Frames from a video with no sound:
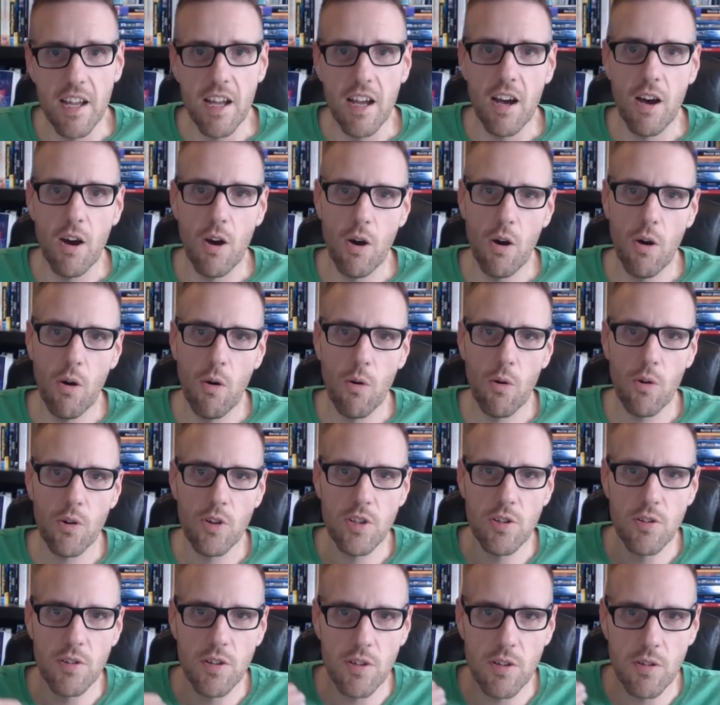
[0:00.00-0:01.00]
or
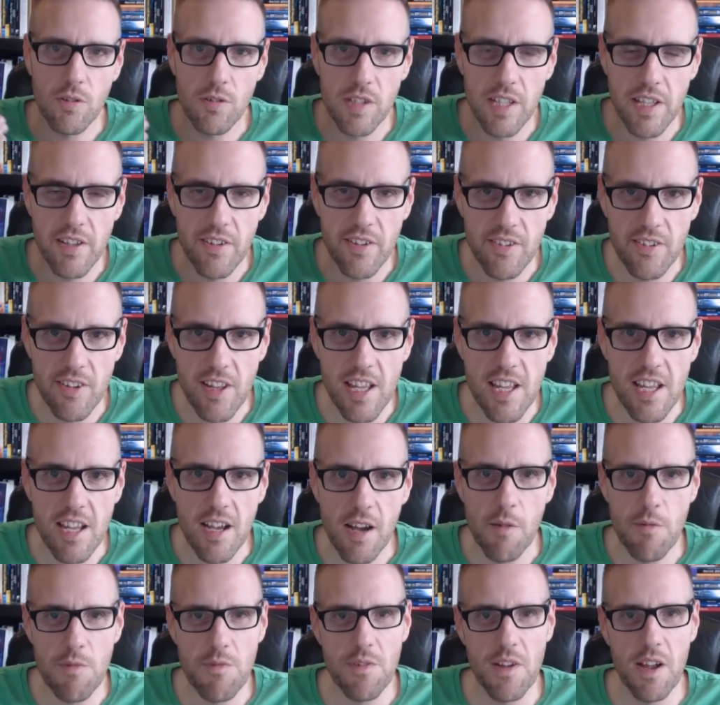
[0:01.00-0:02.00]
you could only see
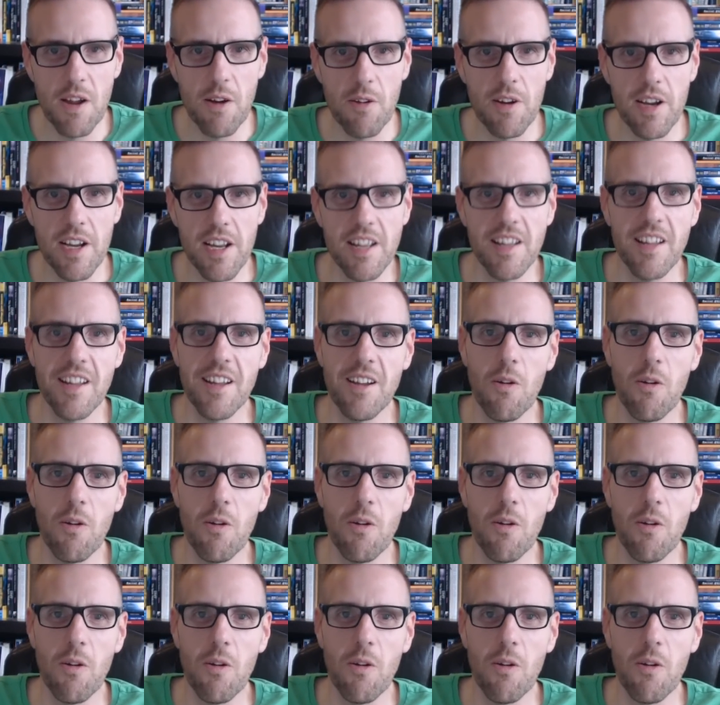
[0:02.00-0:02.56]
a fairy